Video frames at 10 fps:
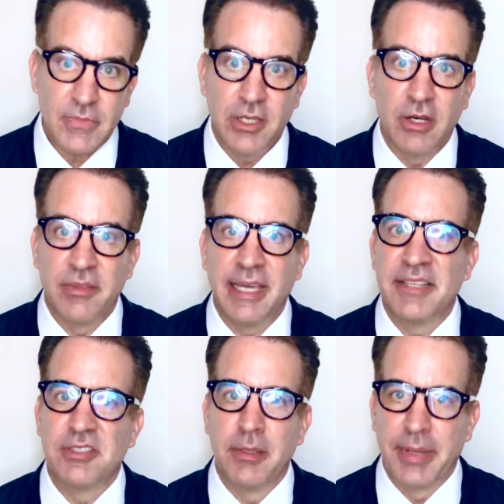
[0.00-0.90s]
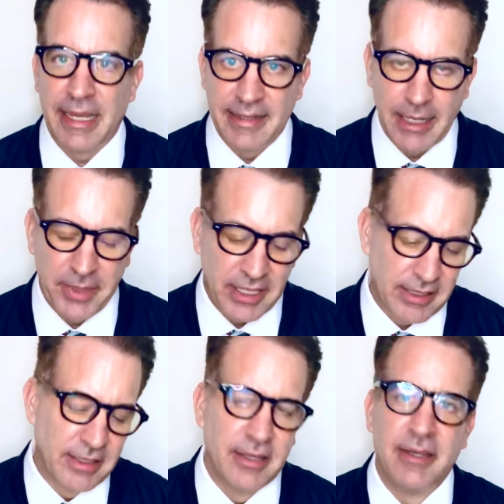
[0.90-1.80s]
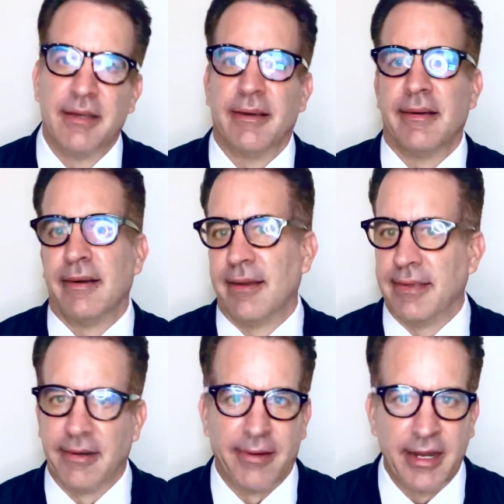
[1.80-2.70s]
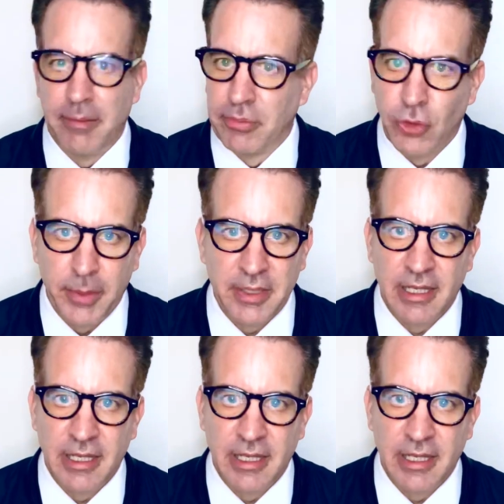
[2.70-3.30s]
you know, thanks to the pandemic, you know, unemployment